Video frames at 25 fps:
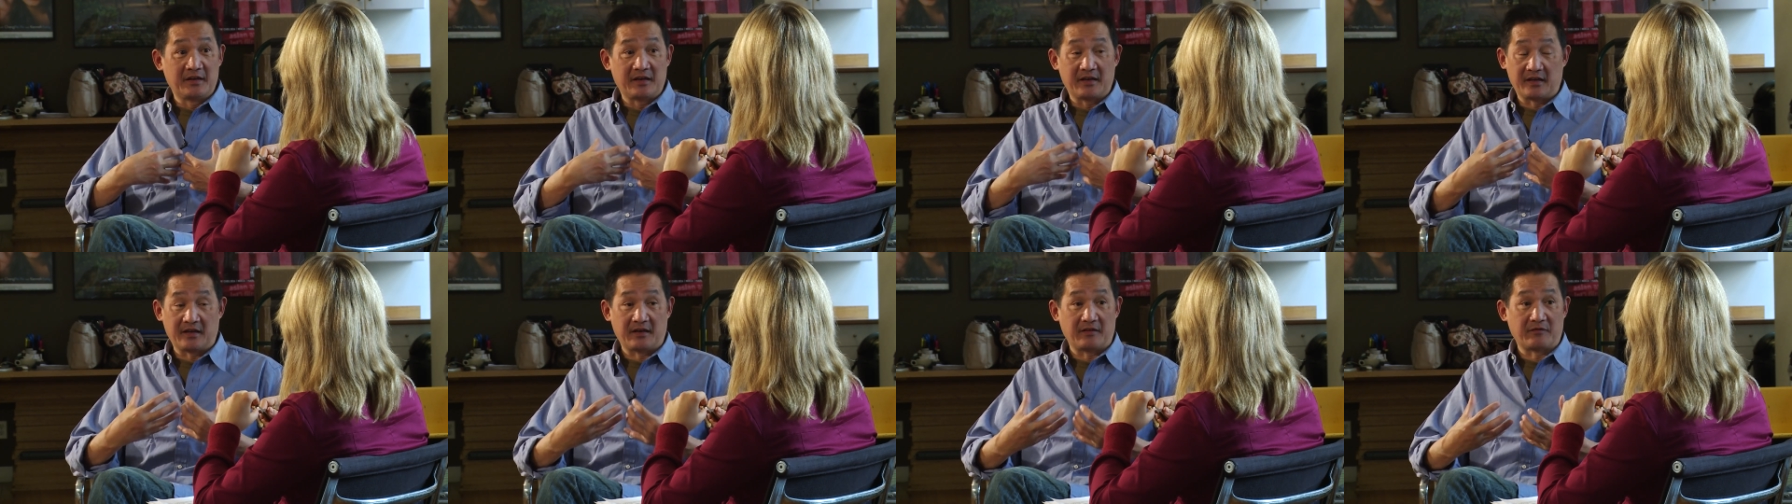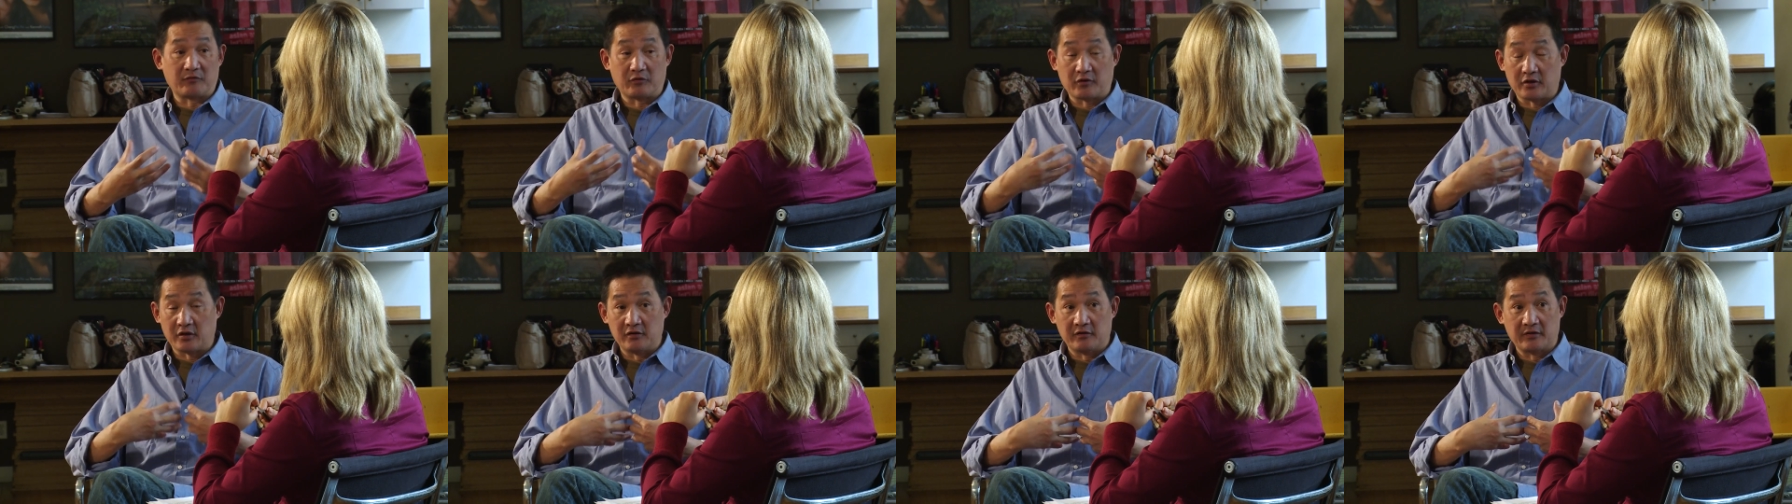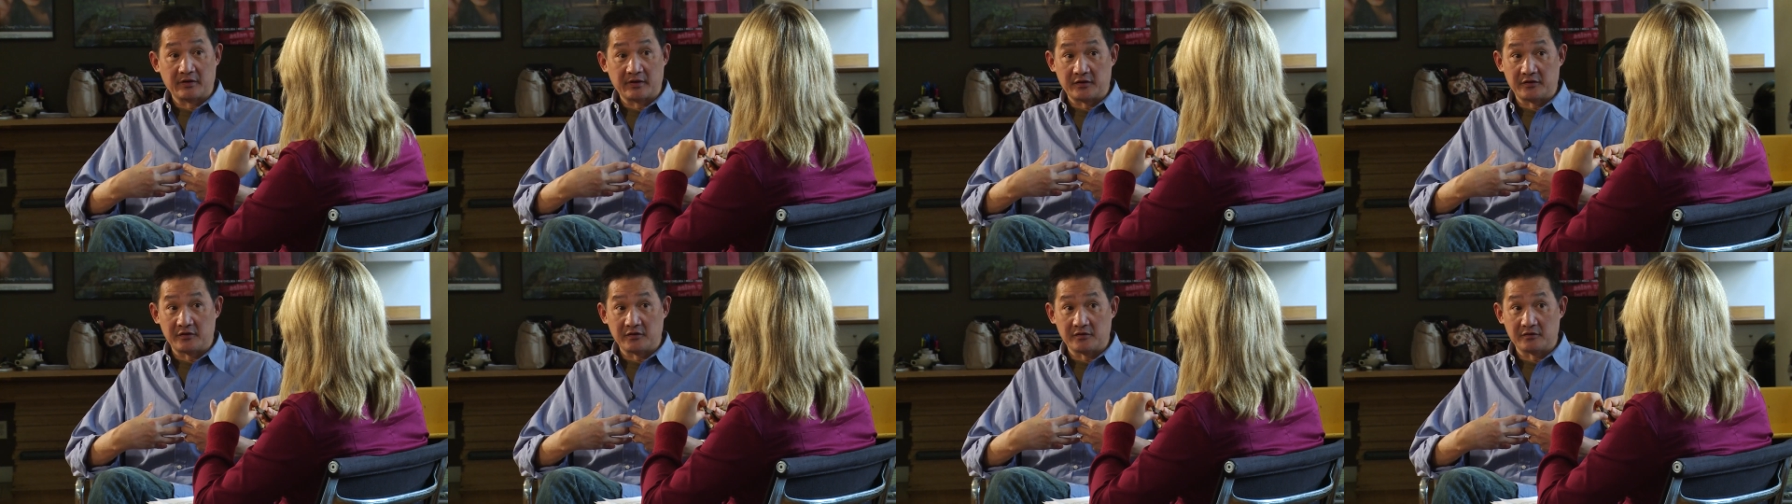And if we're
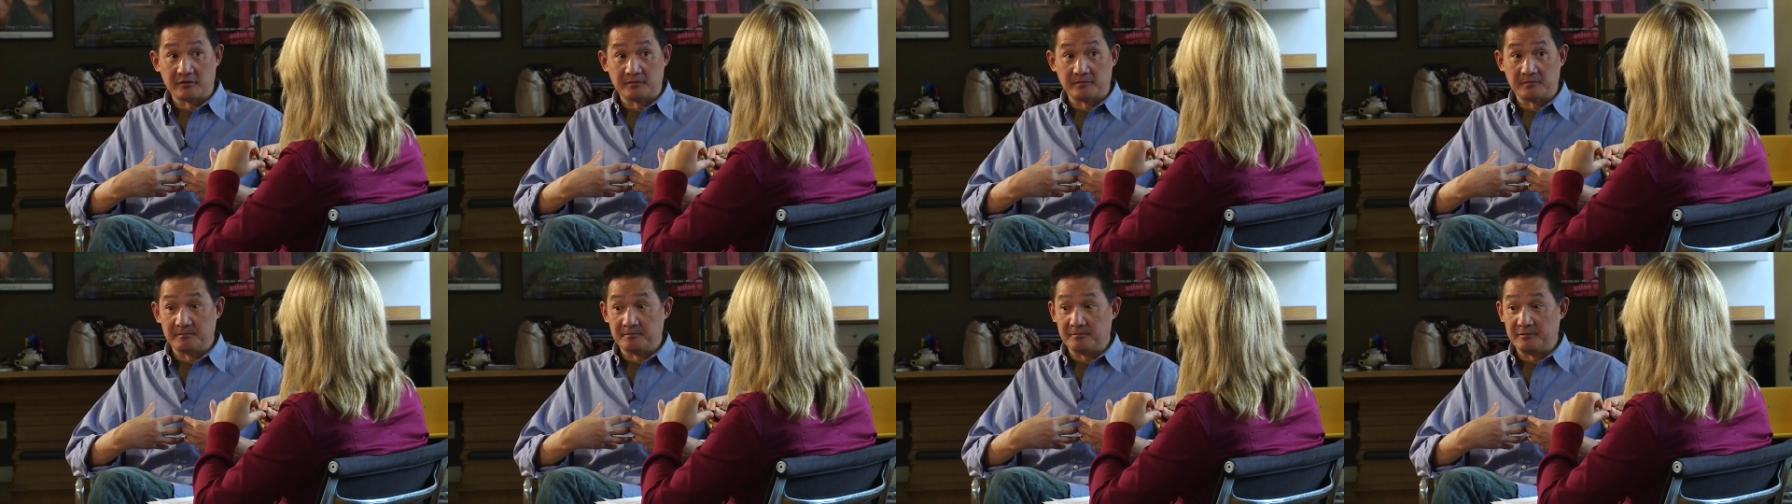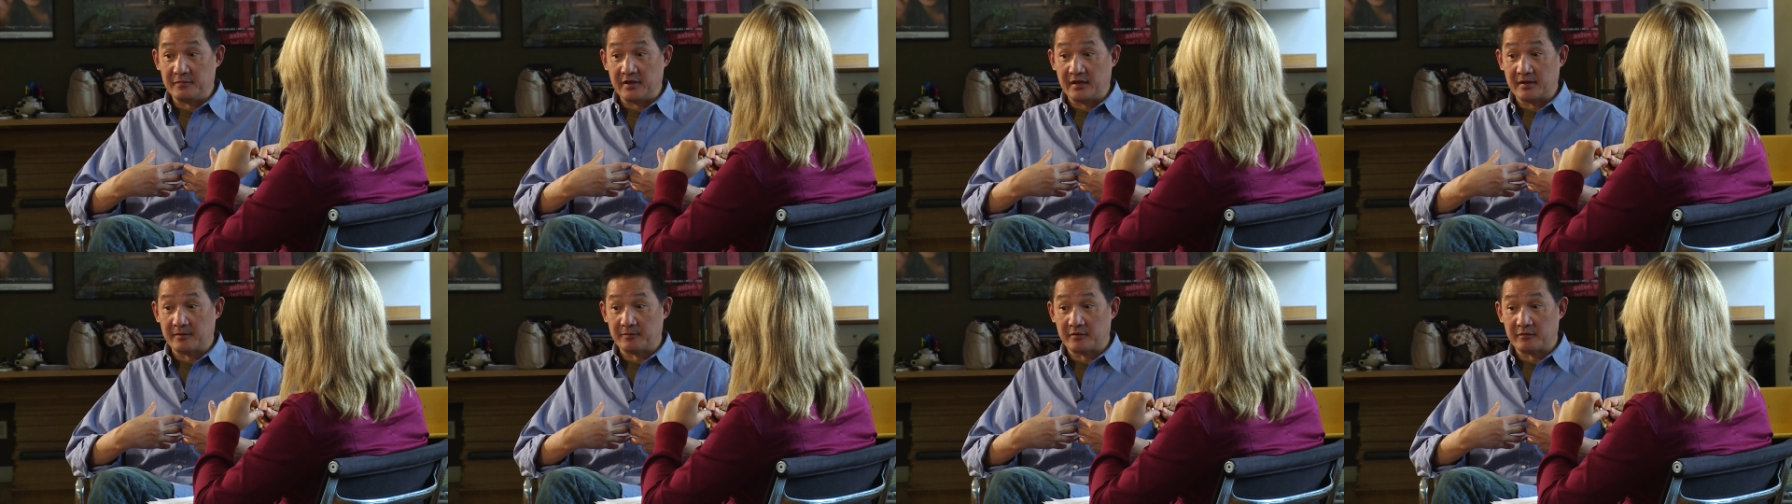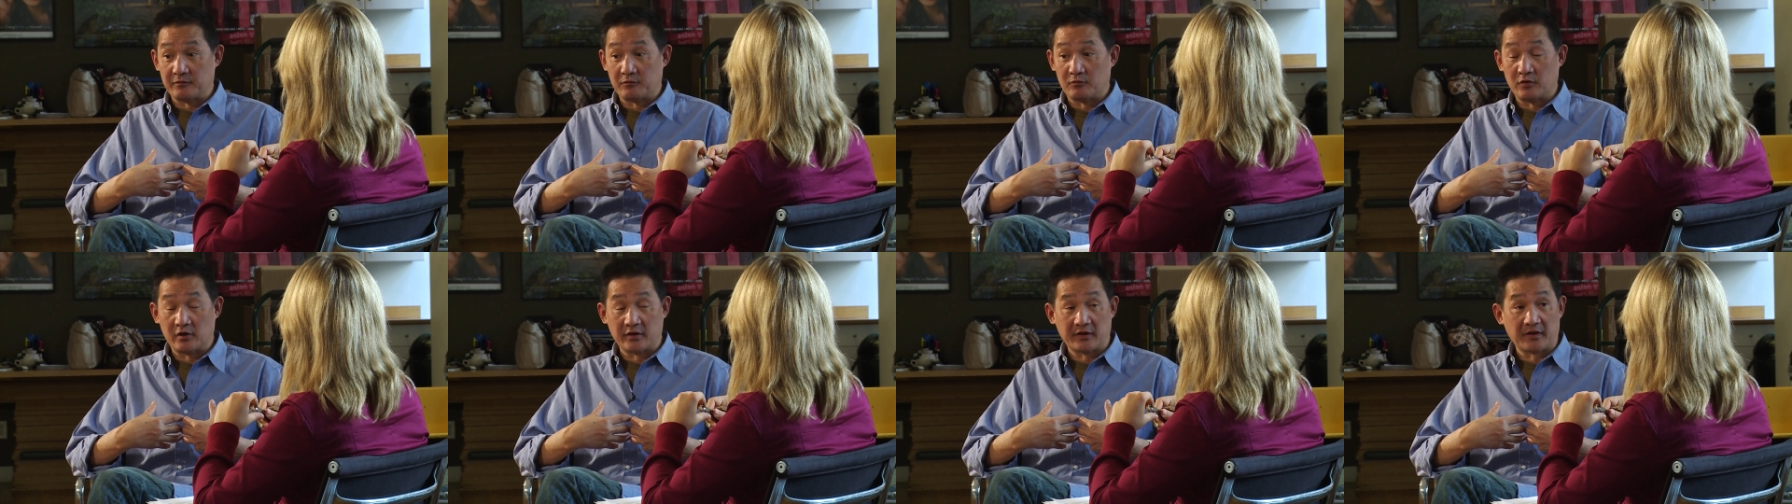going to be able to
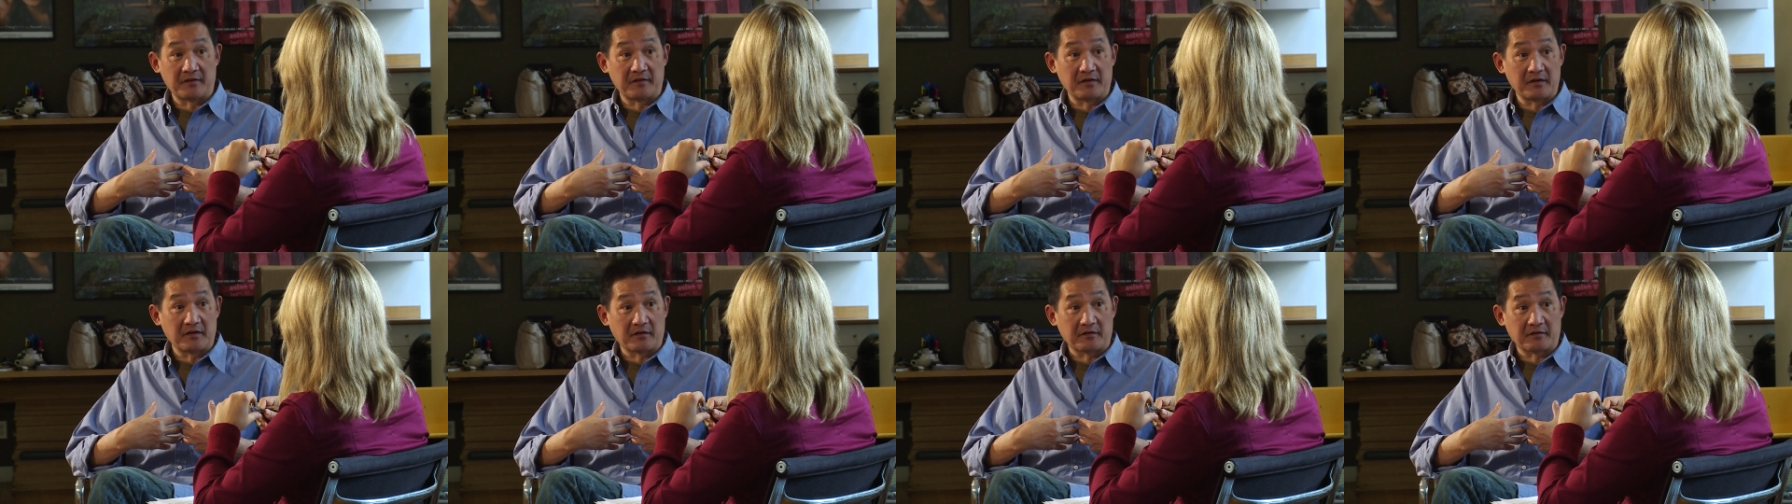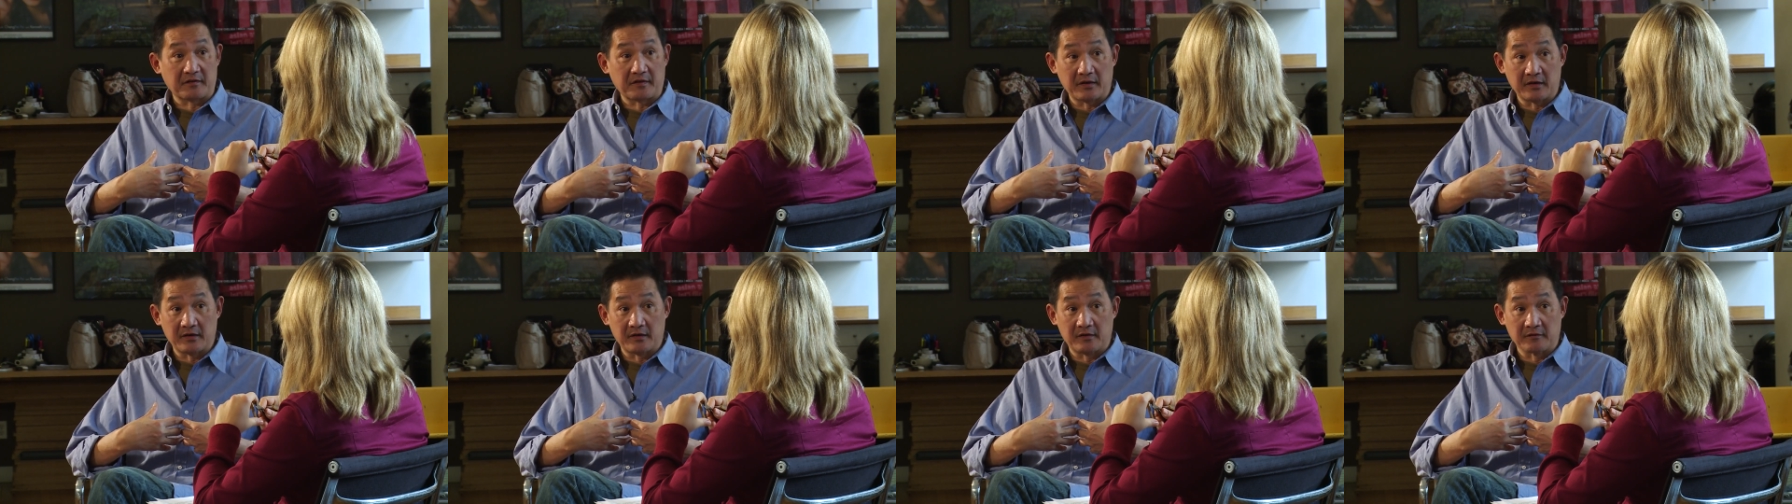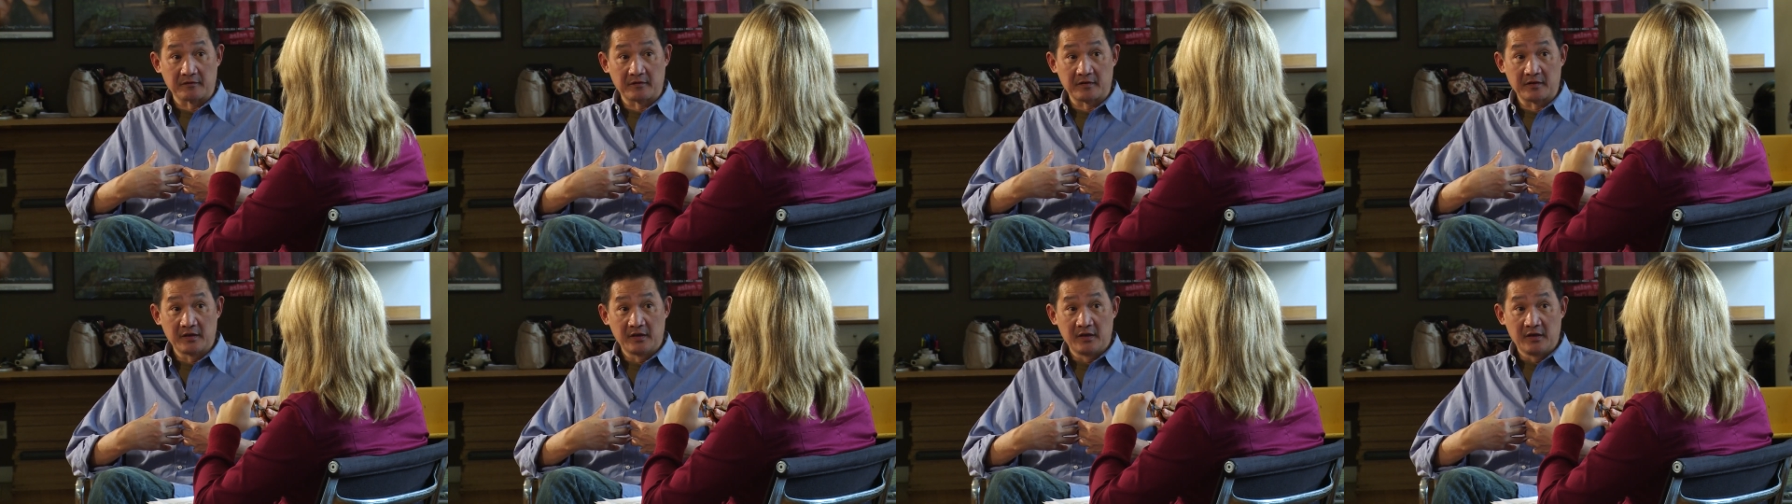want to see
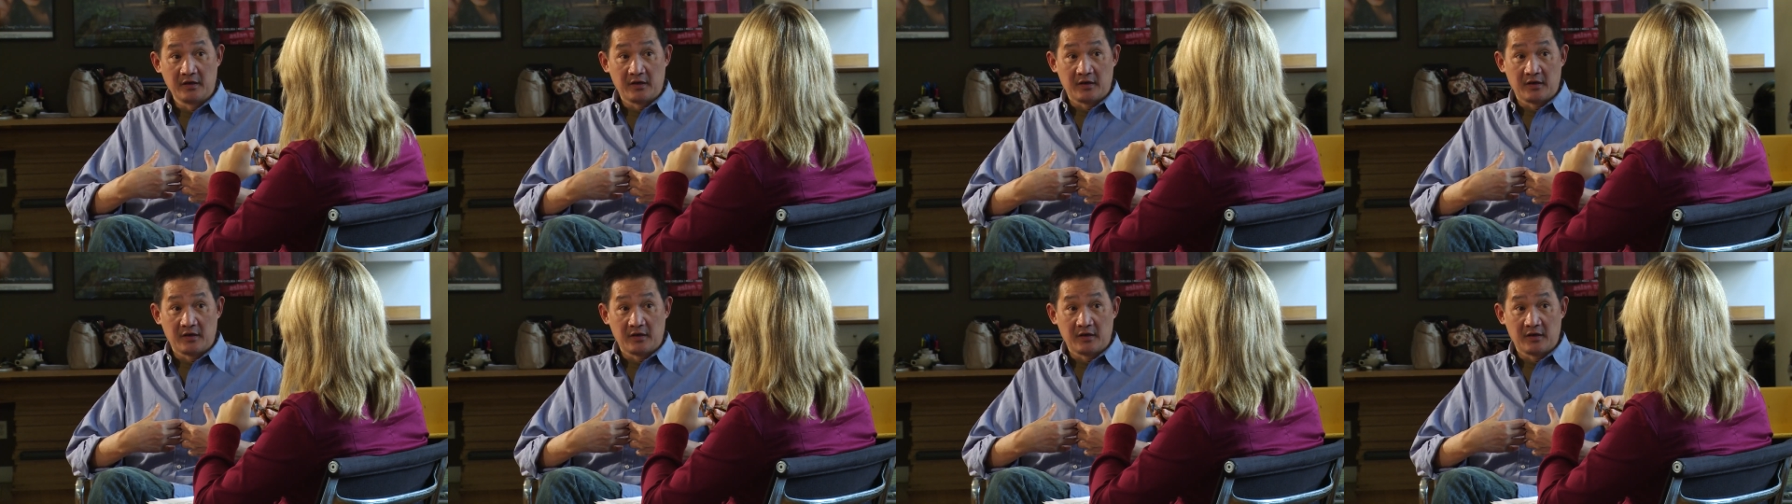ourselves